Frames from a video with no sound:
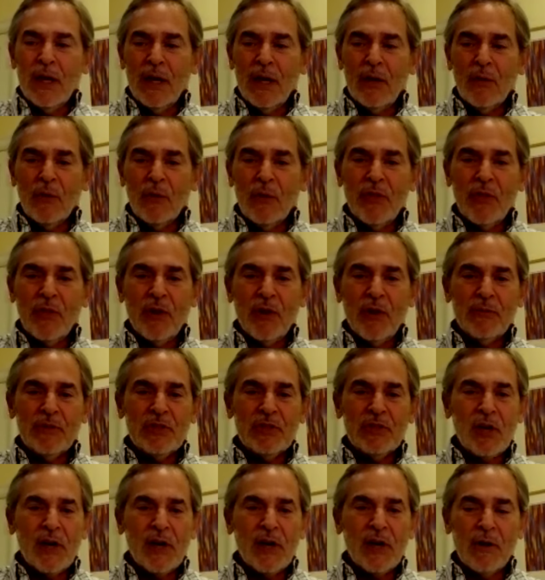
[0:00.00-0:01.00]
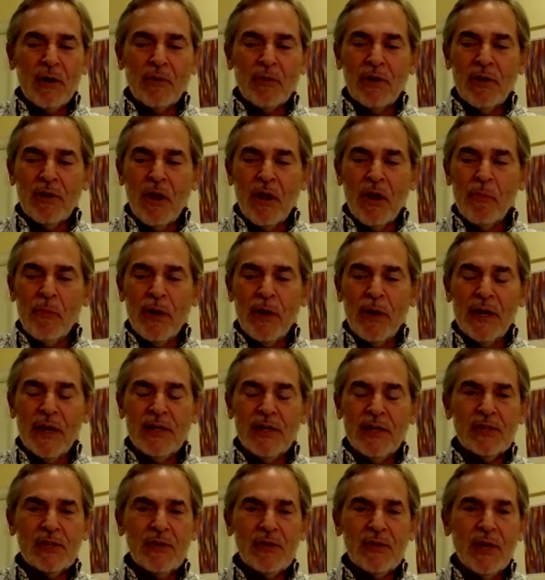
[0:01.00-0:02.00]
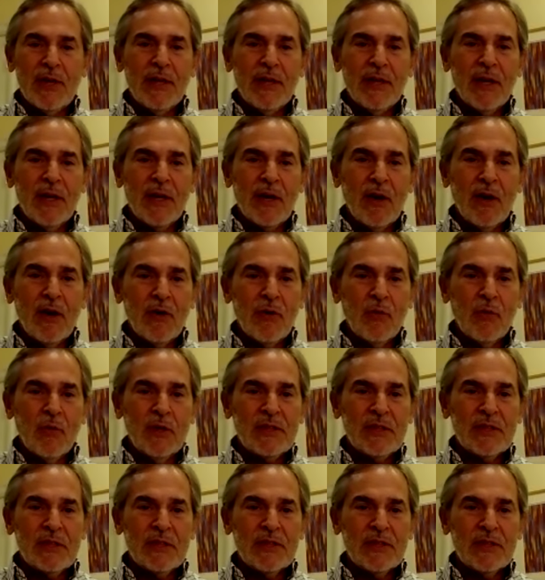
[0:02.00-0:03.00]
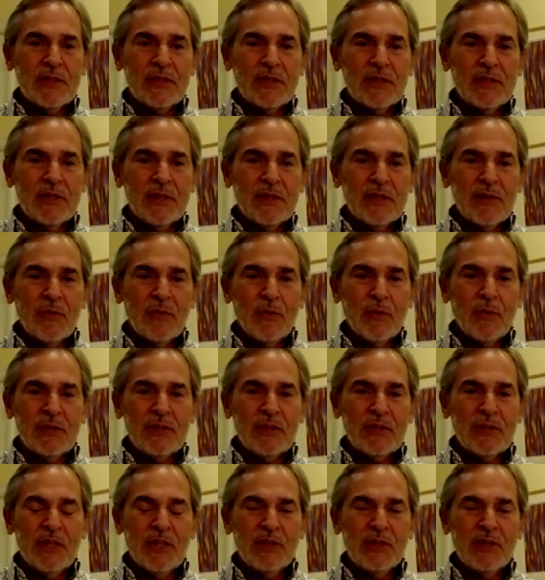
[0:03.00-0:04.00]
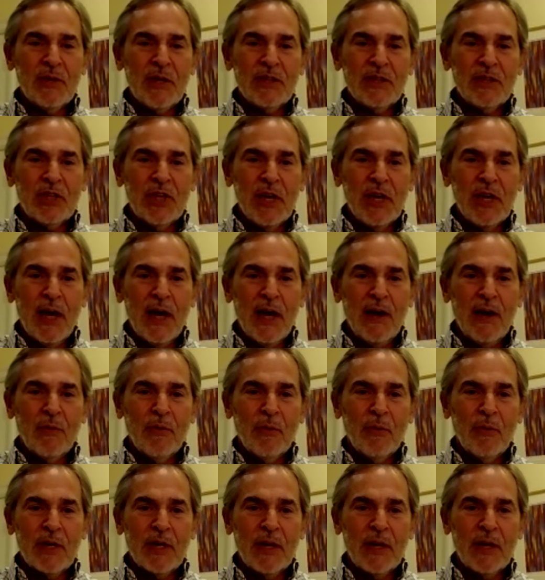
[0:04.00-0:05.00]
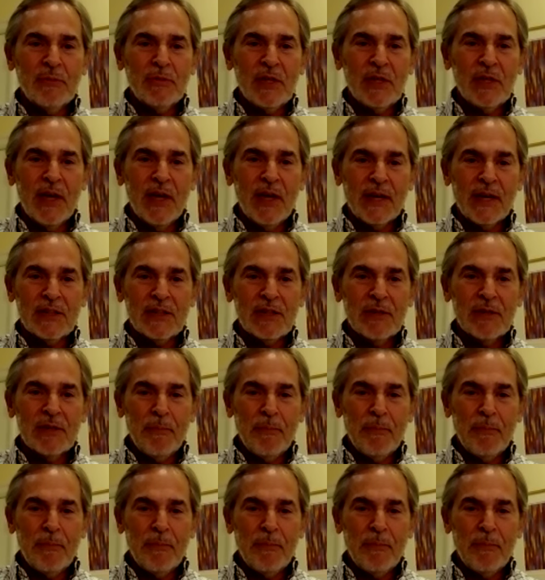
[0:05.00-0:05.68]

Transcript: we thought we'd start out with a little bit of history and then go to what's the situation now and what comes next.